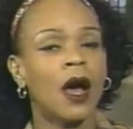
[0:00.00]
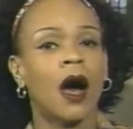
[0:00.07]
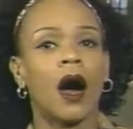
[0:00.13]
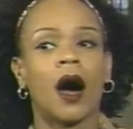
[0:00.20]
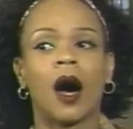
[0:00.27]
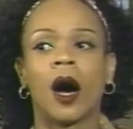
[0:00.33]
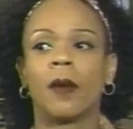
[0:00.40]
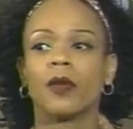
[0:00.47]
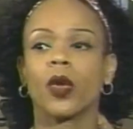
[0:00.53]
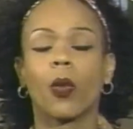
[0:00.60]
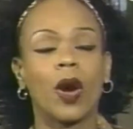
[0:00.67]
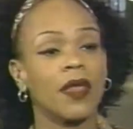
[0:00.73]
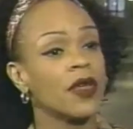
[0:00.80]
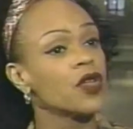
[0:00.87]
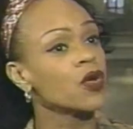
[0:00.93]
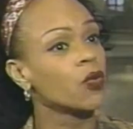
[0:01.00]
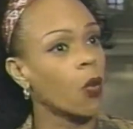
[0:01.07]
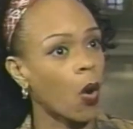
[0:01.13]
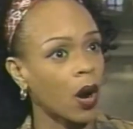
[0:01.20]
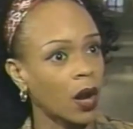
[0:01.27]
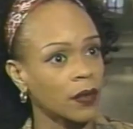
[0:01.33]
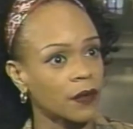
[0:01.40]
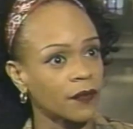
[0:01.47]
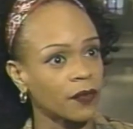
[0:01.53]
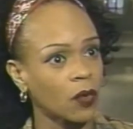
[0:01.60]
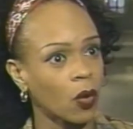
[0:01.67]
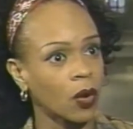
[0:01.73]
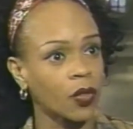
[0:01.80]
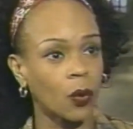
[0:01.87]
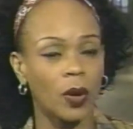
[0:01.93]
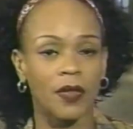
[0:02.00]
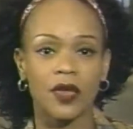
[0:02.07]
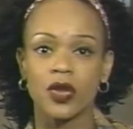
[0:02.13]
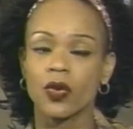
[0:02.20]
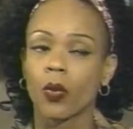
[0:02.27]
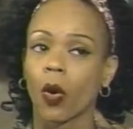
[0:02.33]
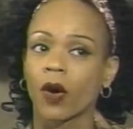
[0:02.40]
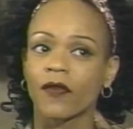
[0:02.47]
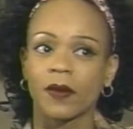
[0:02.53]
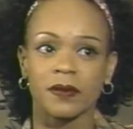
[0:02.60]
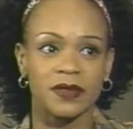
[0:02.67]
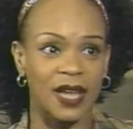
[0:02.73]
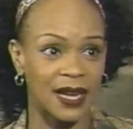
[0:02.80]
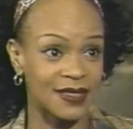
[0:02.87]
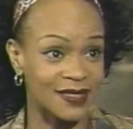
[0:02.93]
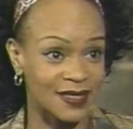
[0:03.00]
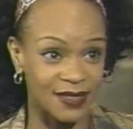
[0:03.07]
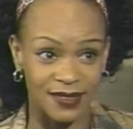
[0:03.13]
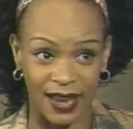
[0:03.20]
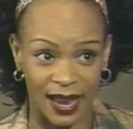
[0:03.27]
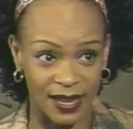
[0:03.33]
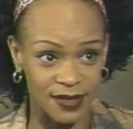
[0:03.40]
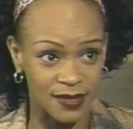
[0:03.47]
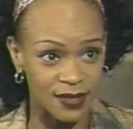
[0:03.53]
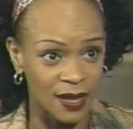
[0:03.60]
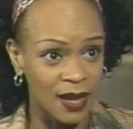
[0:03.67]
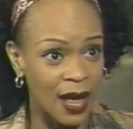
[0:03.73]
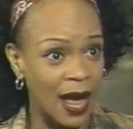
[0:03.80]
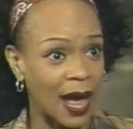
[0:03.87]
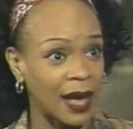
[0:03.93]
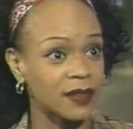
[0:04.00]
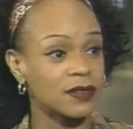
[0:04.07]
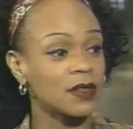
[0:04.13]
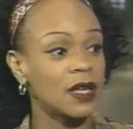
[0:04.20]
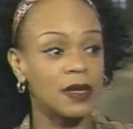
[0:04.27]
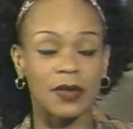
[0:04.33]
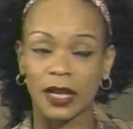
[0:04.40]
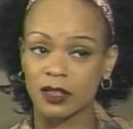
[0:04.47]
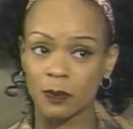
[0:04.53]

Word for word: Um, the way that you walk on the floor, the way that you walk from dance to dance, has that's